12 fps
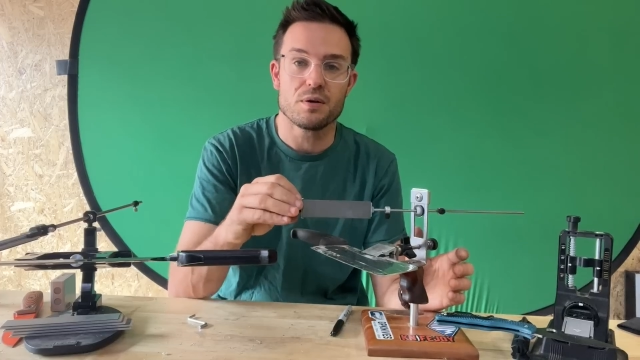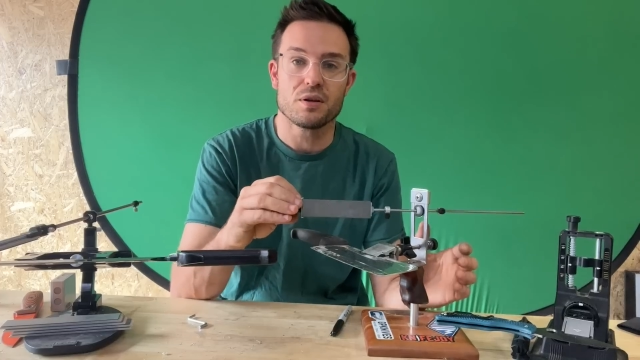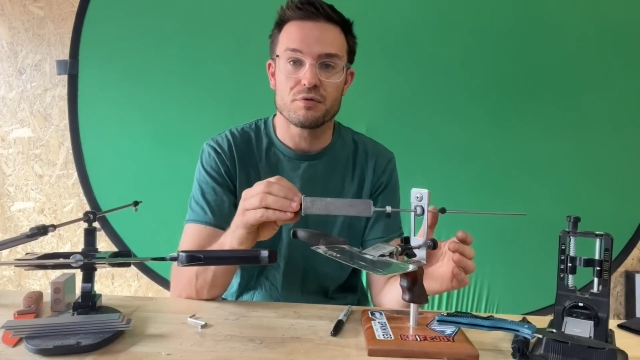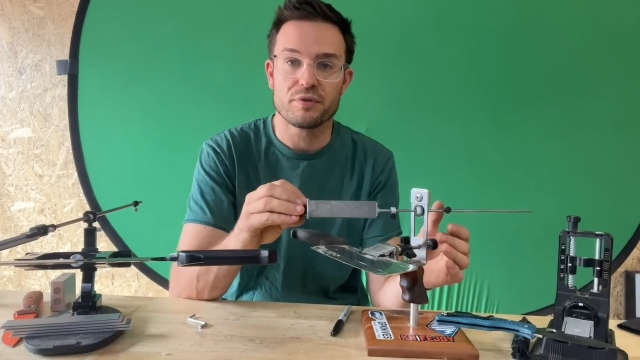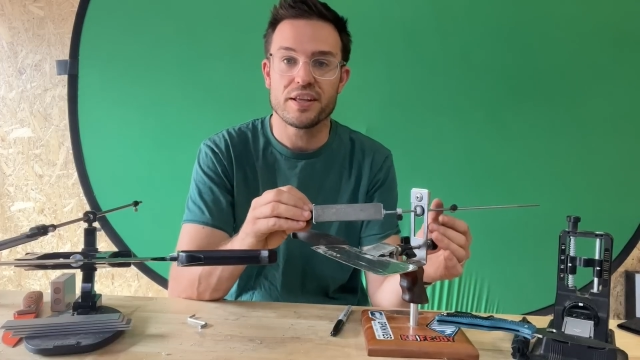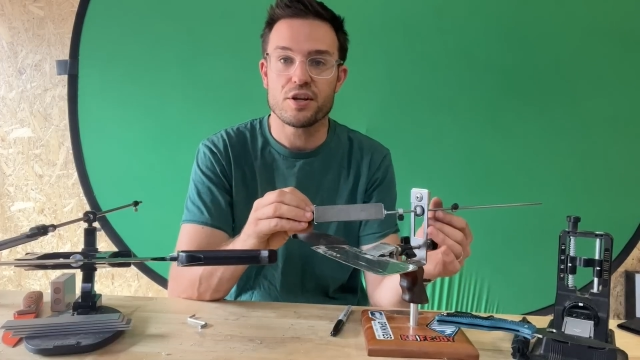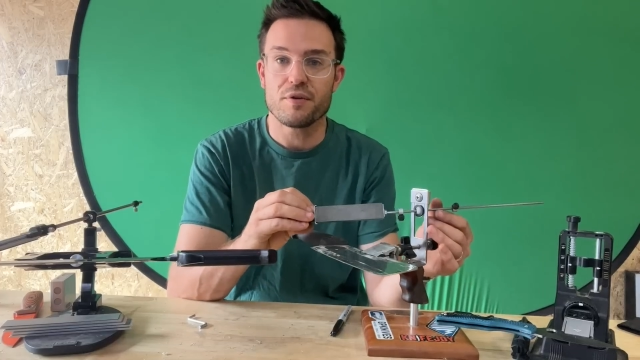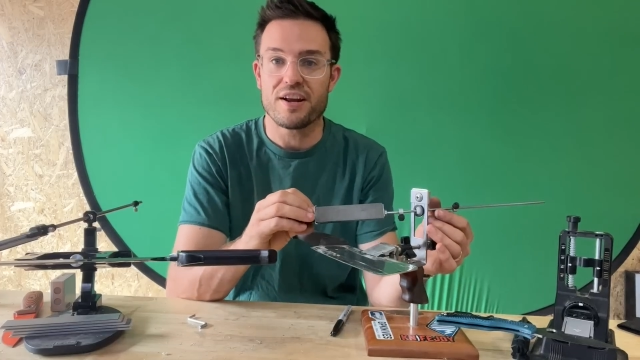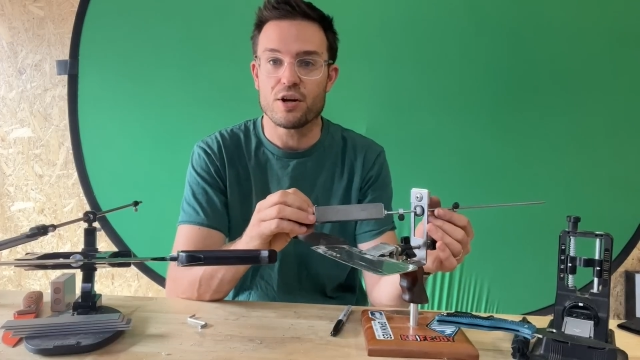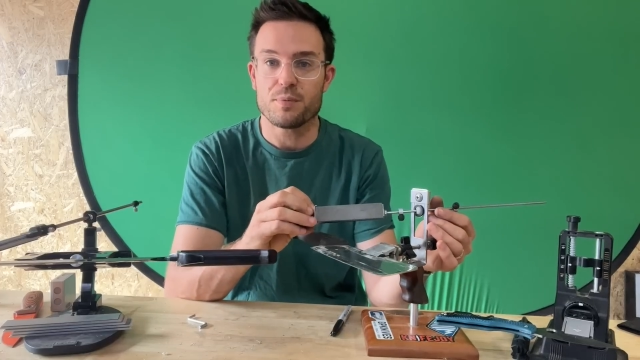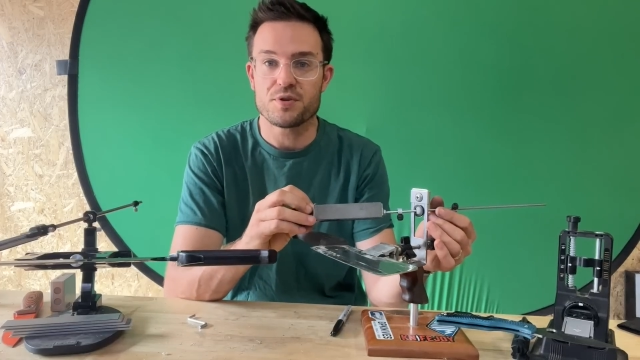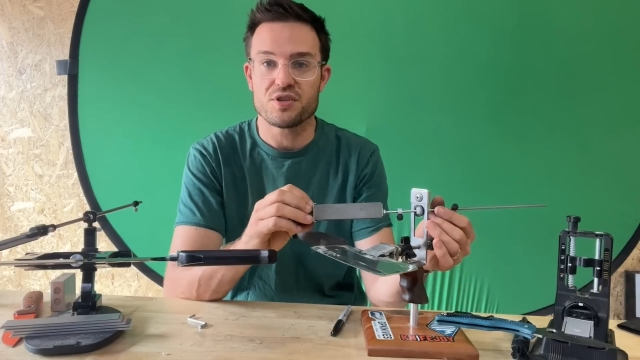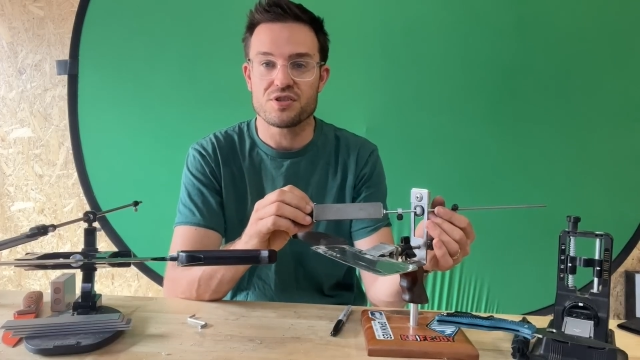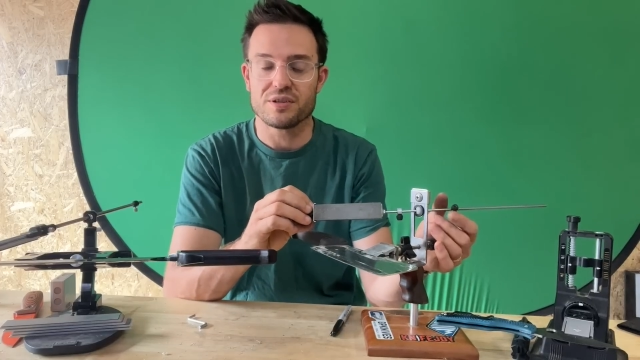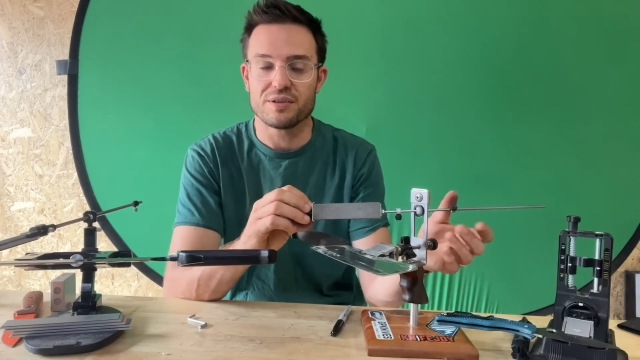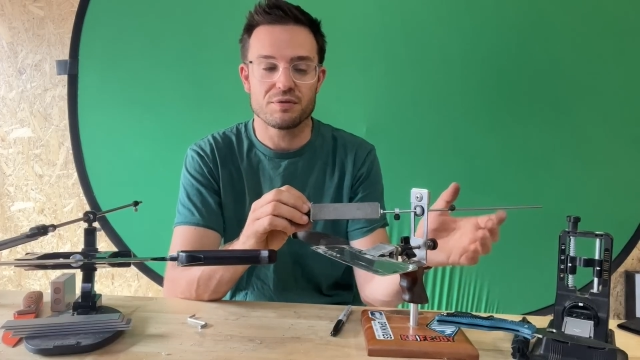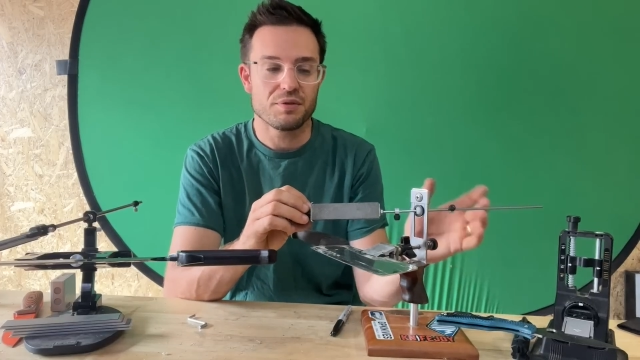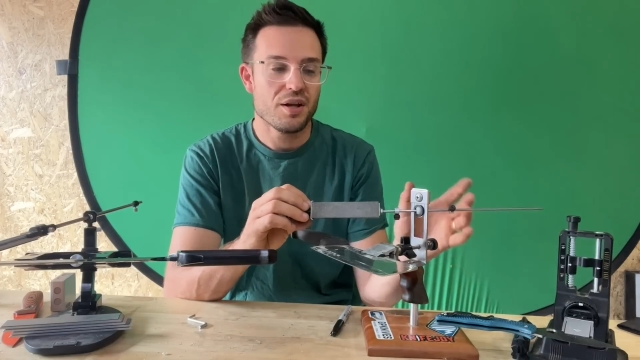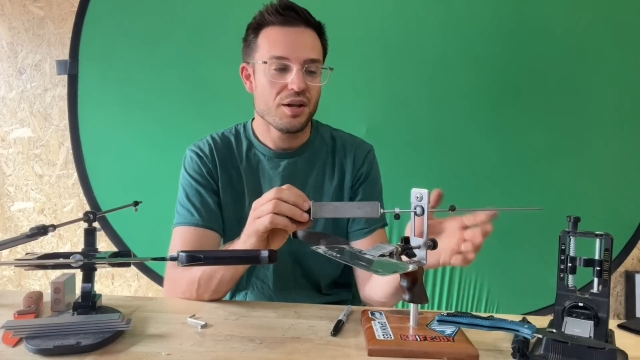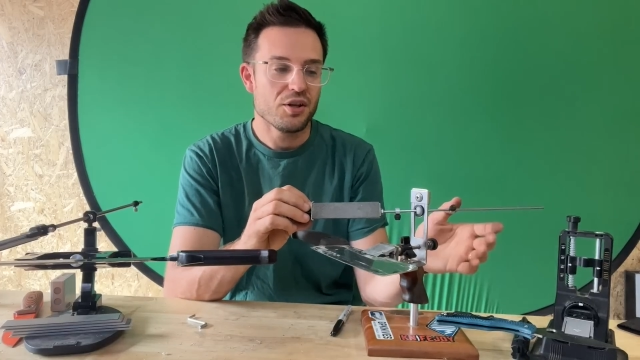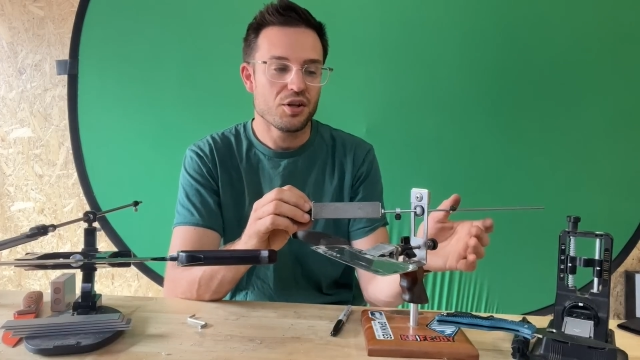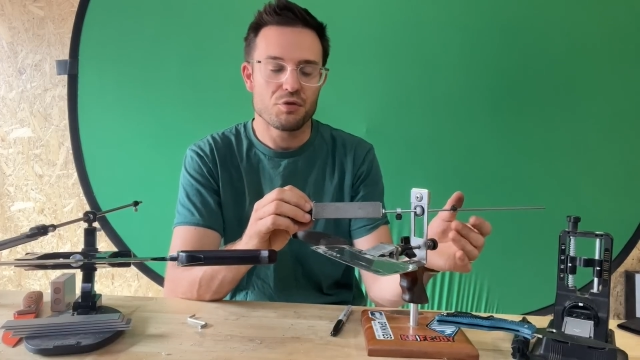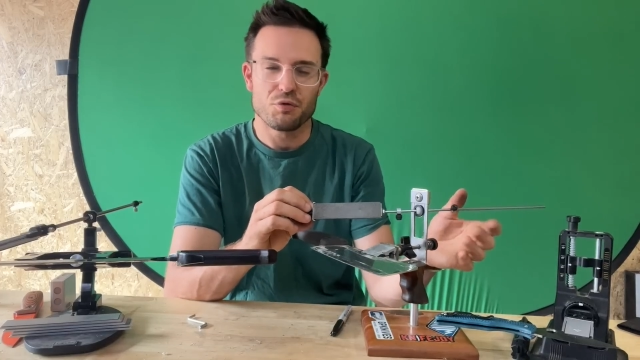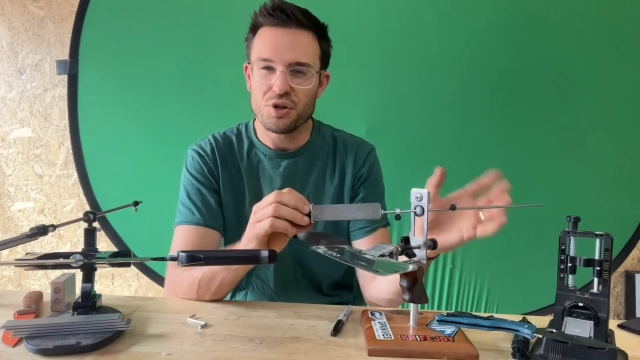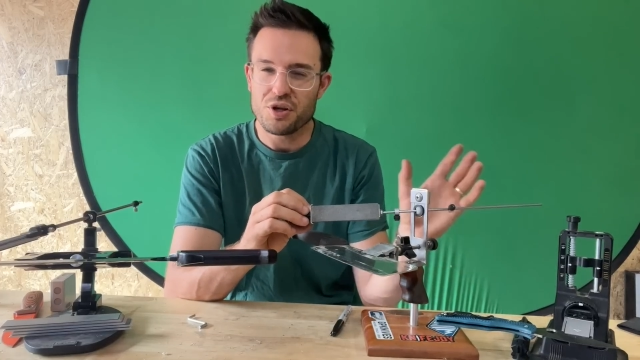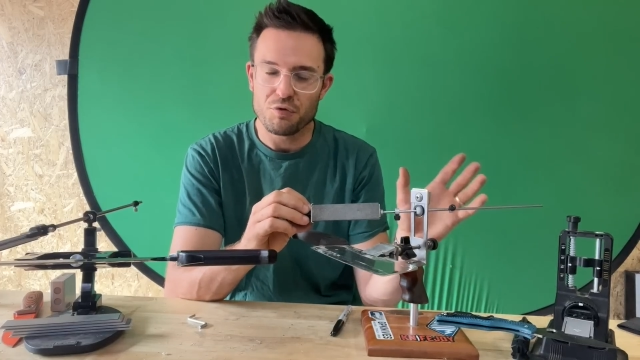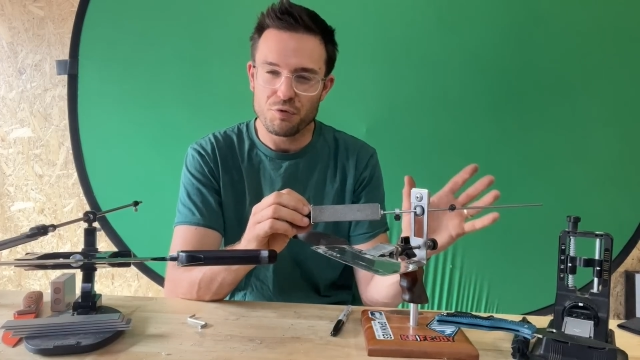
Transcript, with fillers: A lot of really great options. you can you can